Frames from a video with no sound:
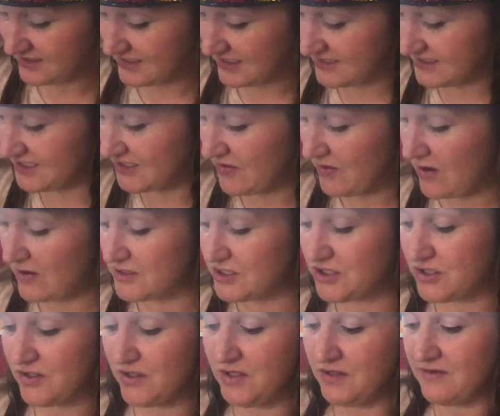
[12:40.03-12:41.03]
And so I'll
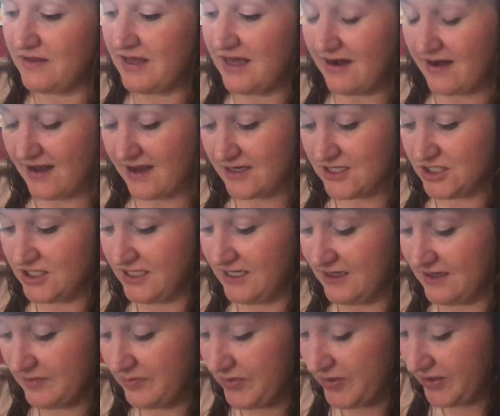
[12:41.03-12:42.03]
show you that actually in
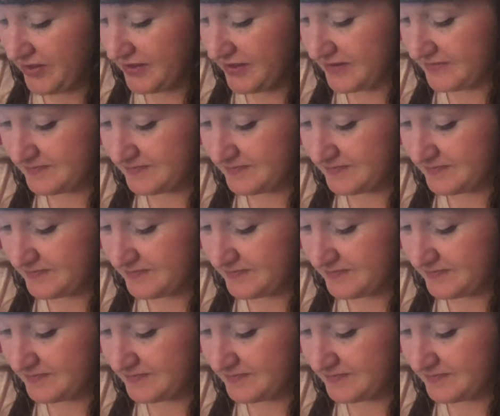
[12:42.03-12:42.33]
the book,